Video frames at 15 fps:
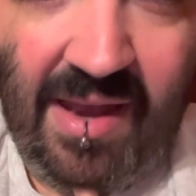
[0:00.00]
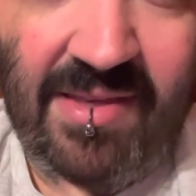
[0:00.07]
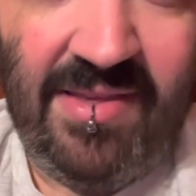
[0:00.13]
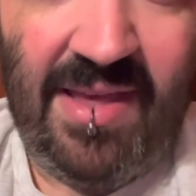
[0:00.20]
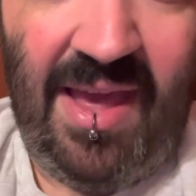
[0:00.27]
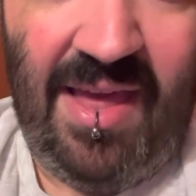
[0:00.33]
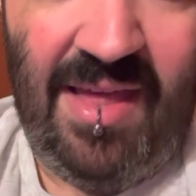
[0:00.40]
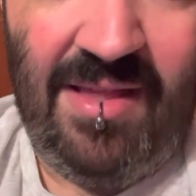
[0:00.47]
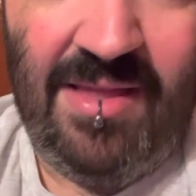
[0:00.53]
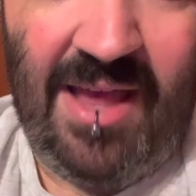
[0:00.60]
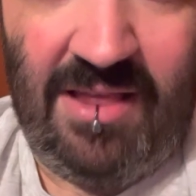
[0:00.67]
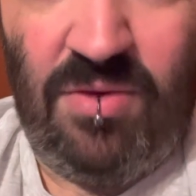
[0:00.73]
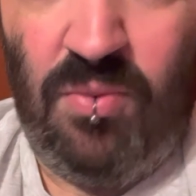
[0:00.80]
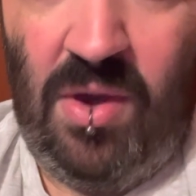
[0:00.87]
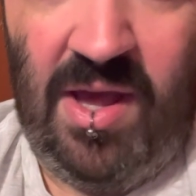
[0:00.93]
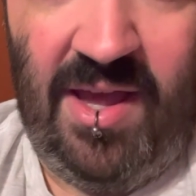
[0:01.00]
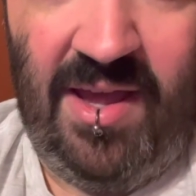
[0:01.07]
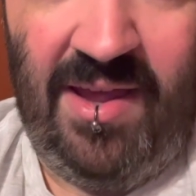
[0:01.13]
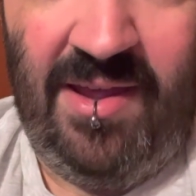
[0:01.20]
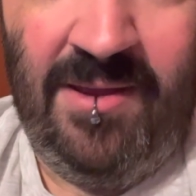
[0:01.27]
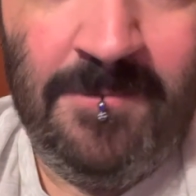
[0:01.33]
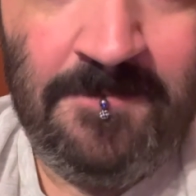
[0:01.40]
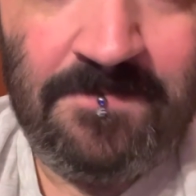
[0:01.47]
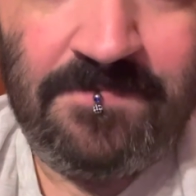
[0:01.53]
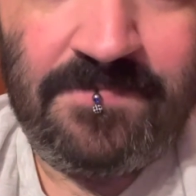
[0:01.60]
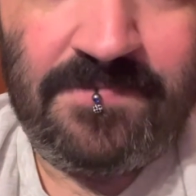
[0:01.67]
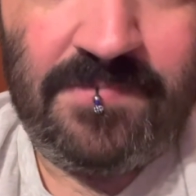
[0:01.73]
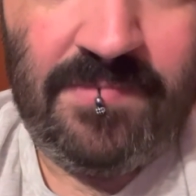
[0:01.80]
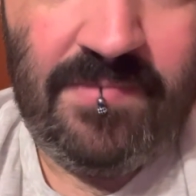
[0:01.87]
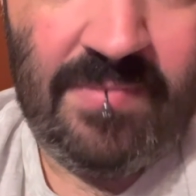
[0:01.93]
of say that's why
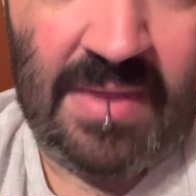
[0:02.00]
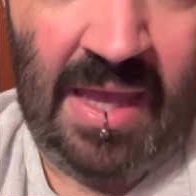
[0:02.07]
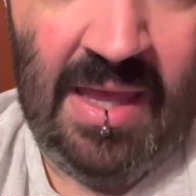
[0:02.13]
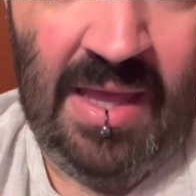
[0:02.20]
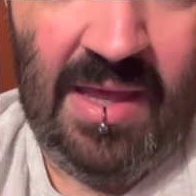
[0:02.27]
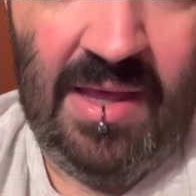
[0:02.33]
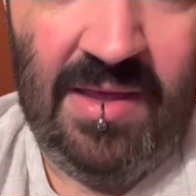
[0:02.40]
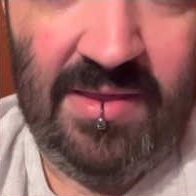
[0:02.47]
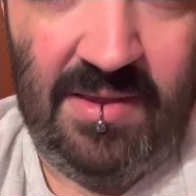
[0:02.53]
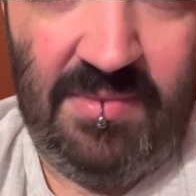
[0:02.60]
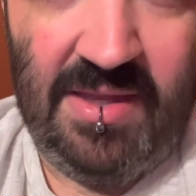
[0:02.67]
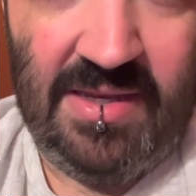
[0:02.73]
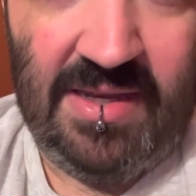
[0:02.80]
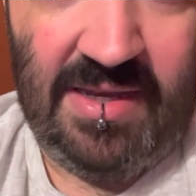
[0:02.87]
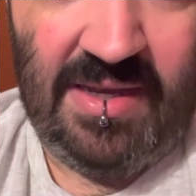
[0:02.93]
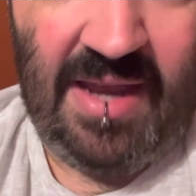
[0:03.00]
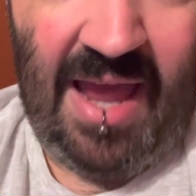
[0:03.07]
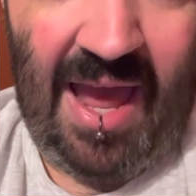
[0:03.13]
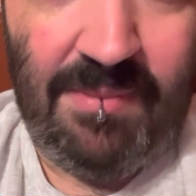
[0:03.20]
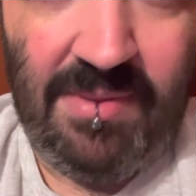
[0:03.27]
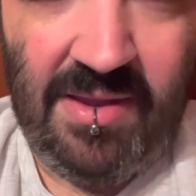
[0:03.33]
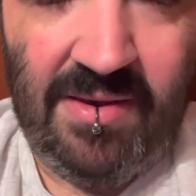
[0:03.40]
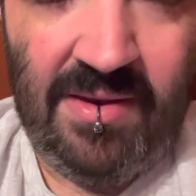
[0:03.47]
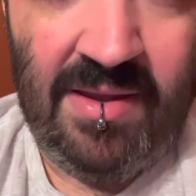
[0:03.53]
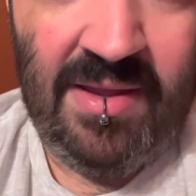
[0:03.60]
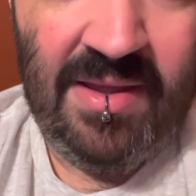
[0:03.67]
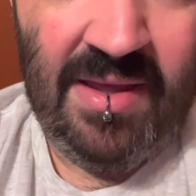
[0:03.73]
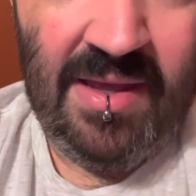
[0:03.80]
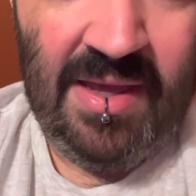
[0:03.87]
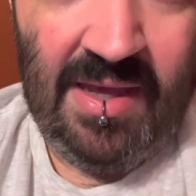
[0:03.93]
something didn't happen
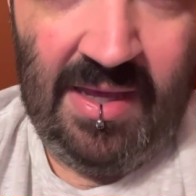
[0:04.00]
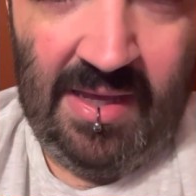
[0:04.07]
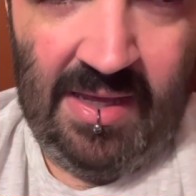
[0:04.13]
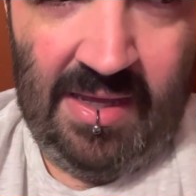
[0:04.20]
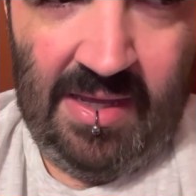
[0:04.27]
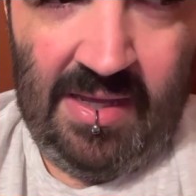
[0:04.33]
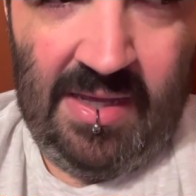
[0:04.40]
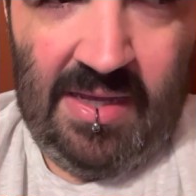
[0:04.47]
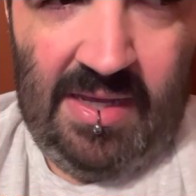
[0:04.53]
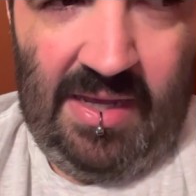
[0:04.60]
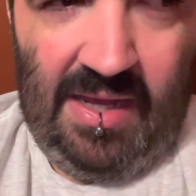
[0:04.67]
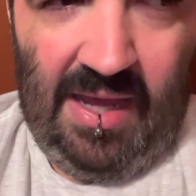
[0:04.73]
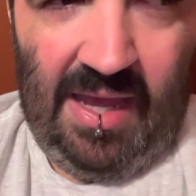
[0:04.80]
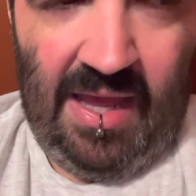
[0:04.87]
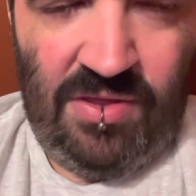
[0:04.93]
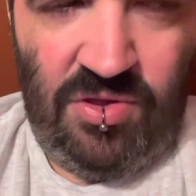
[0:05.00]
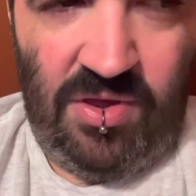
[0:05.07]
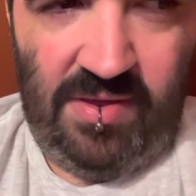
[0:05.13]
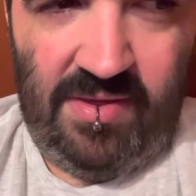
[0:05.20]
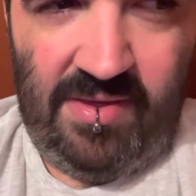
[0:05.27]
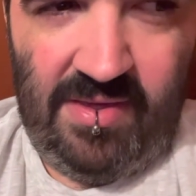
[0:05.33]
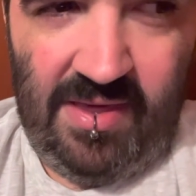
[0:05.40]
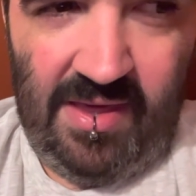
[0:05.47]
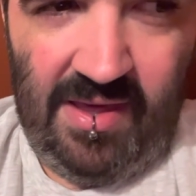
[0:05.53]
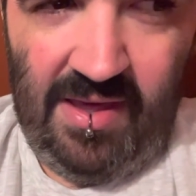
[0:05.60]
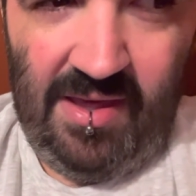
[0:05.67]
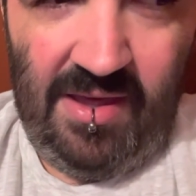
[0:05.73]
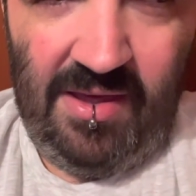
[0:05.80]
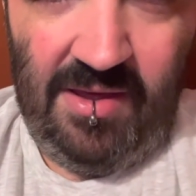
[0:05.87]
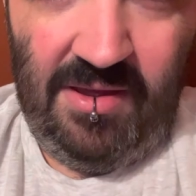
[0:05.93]
and just
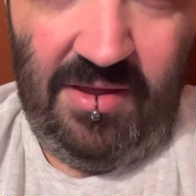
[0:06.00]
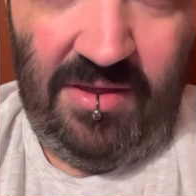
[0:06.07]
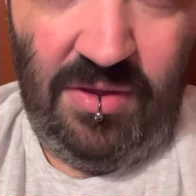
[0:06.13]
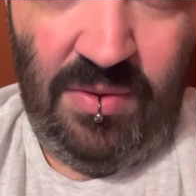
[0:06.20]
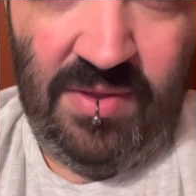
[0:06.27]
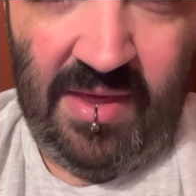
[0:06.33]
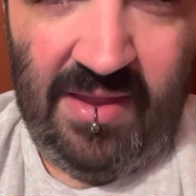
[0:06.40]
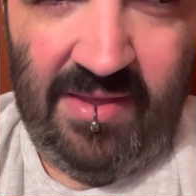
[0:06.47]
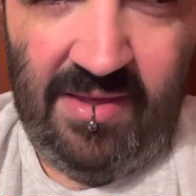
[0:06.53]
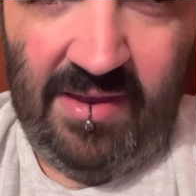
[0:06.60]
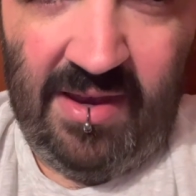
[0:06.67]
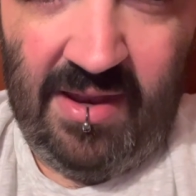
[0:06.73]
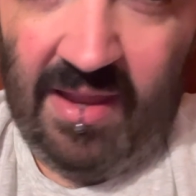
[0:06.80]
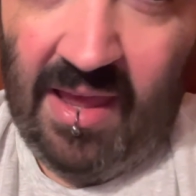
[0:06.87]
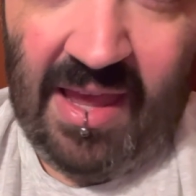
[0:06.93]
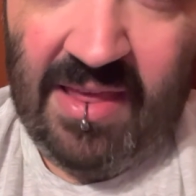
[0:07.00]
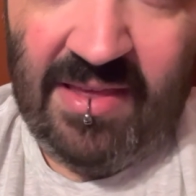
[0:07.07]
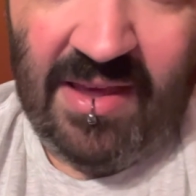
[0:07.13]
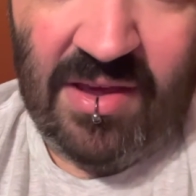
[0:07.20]
use that as an easy